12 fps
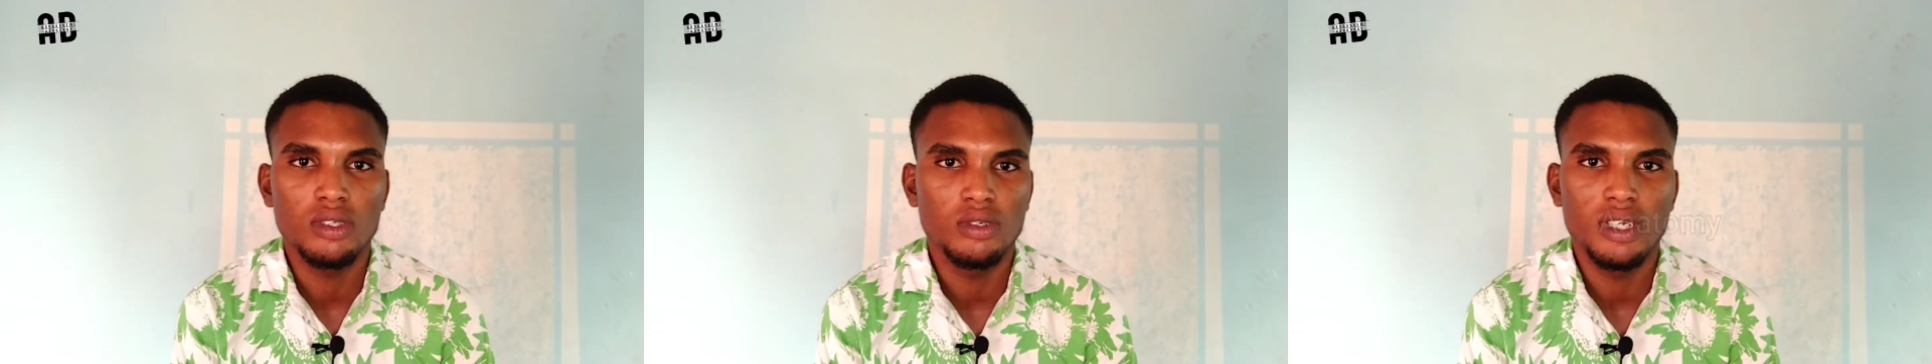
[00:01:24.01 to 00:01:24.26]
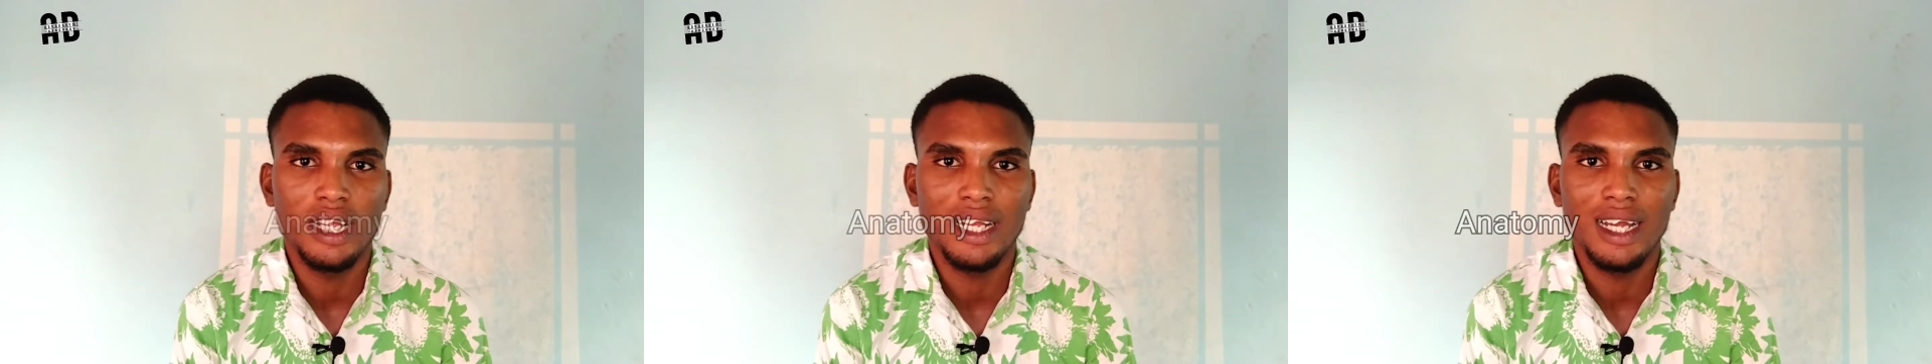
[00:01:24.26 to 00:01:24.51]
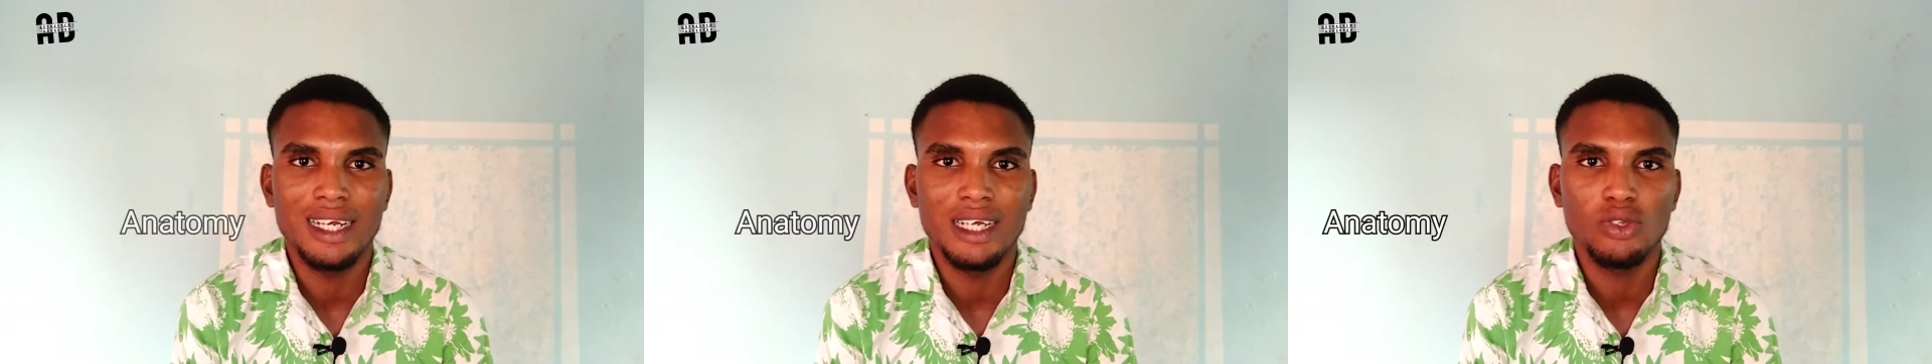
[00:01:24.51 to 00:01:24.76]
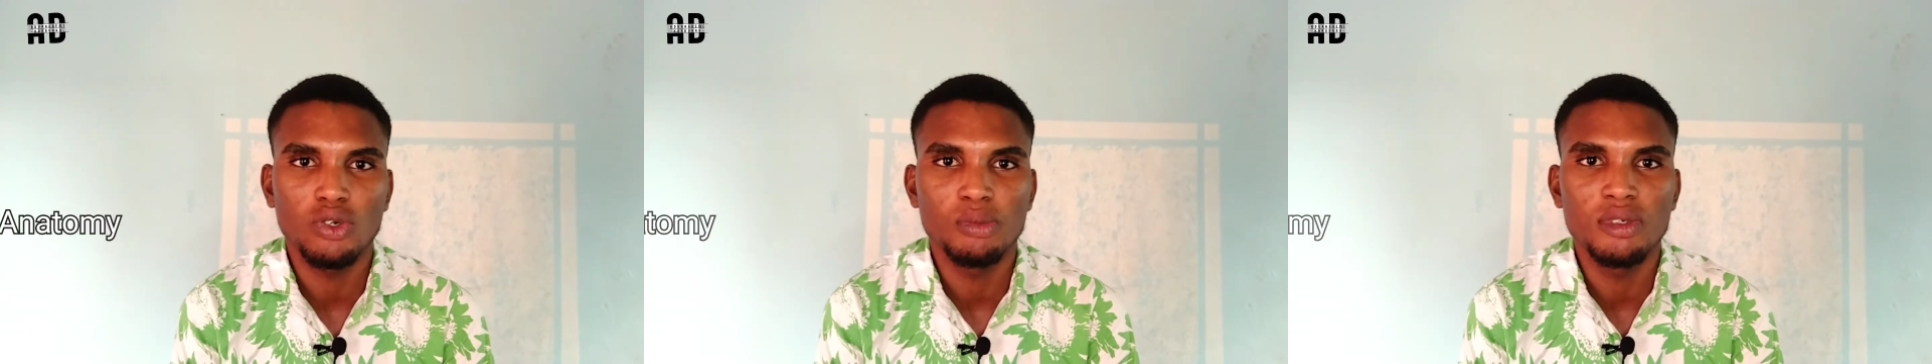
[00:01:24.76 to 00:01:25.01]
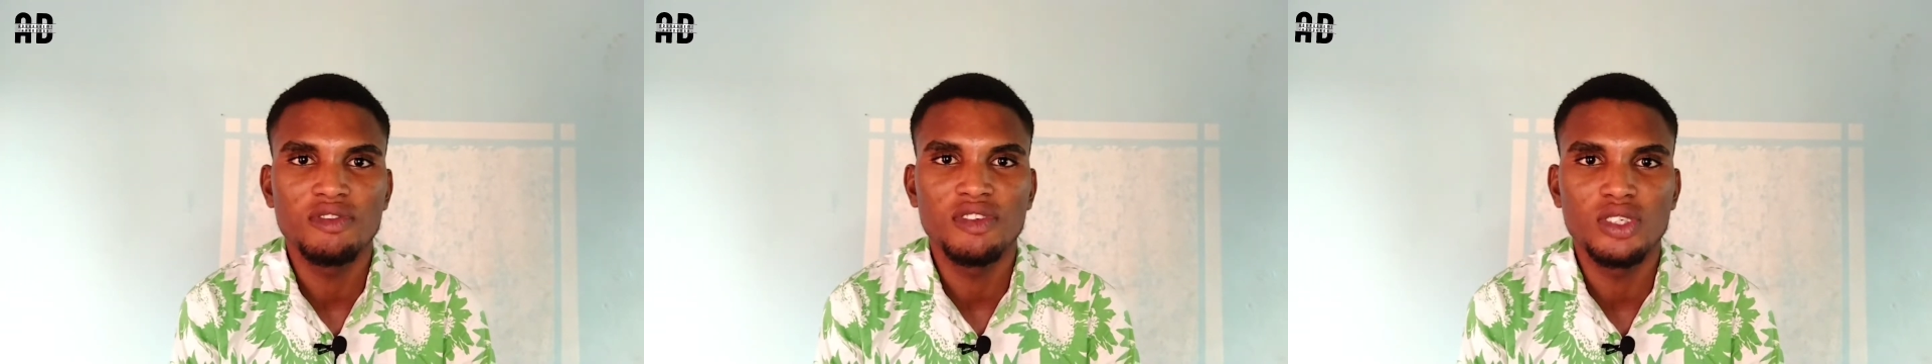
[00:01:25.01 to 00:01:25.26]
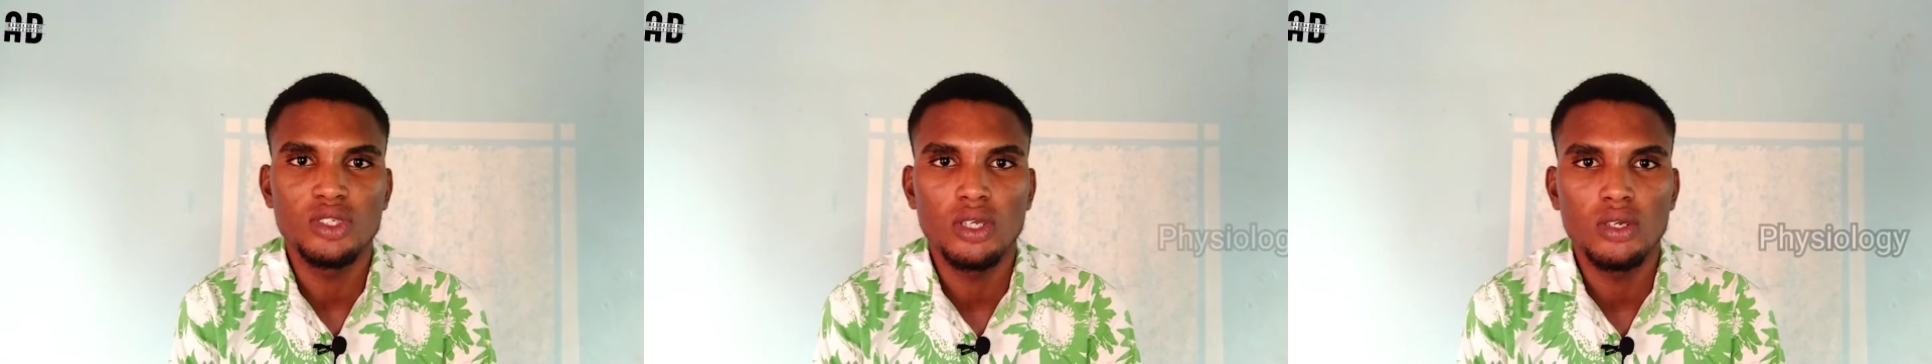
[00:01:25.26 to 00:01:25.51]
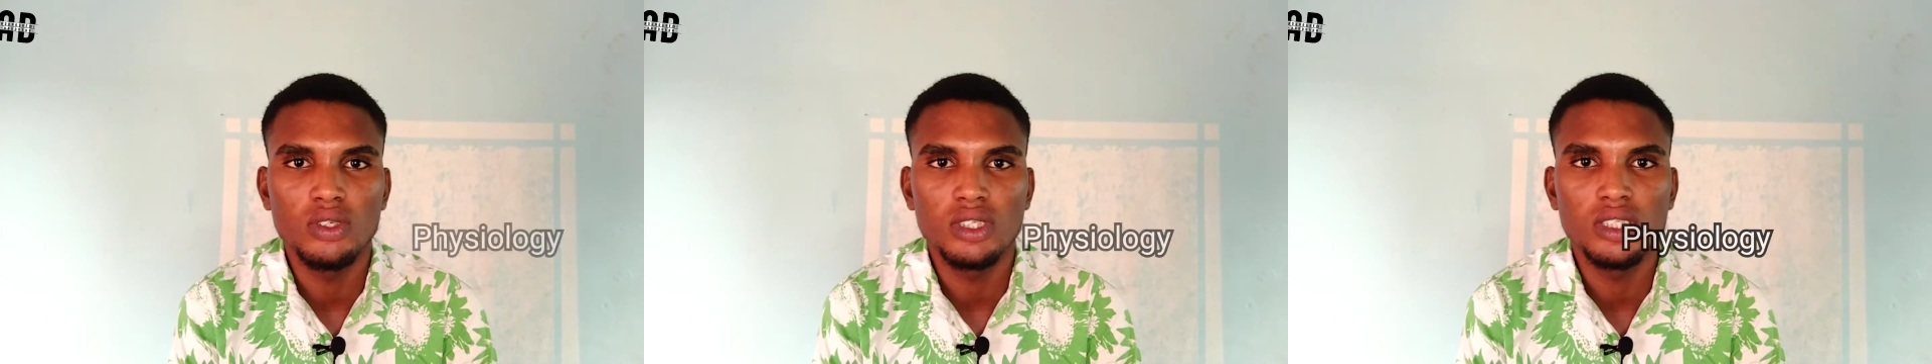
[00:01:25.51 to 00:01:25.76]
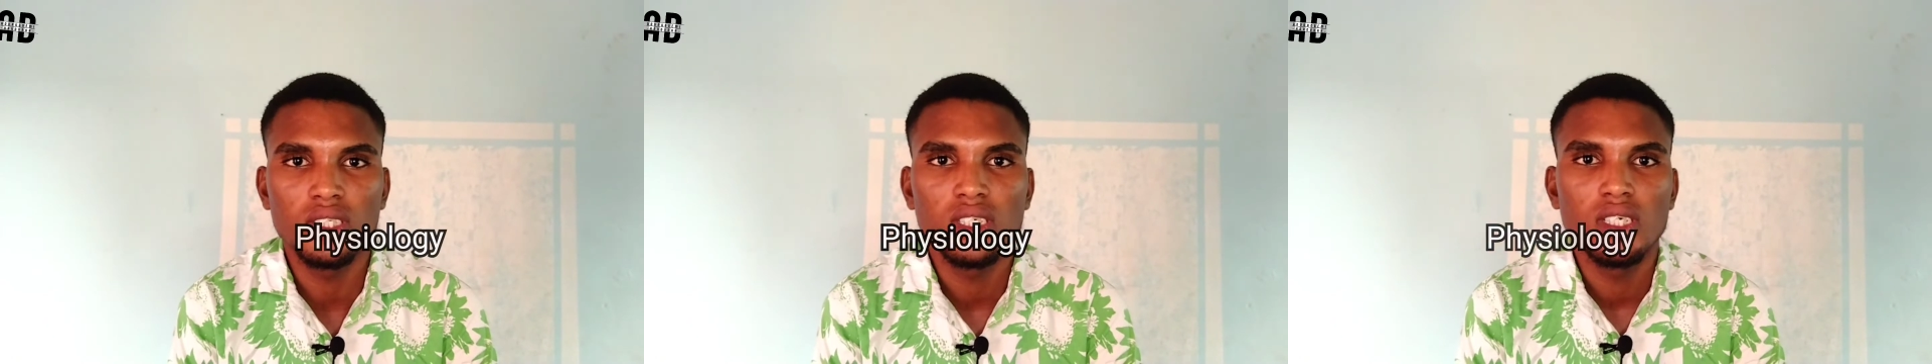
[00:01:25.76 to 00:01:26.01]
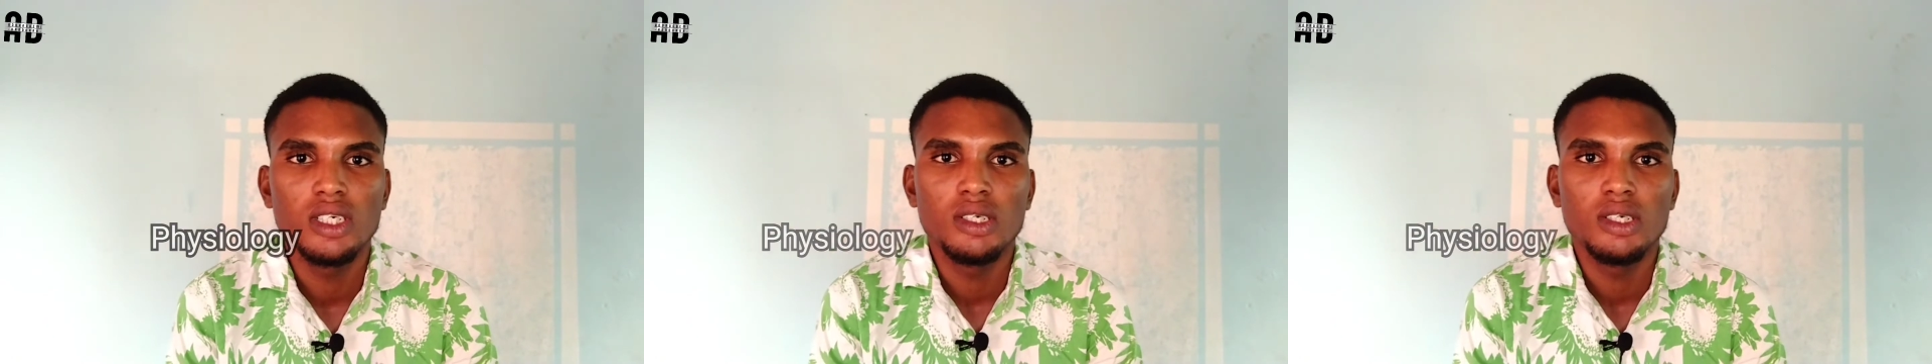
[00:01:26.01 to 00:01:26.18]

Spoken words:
like anatomy, physiology,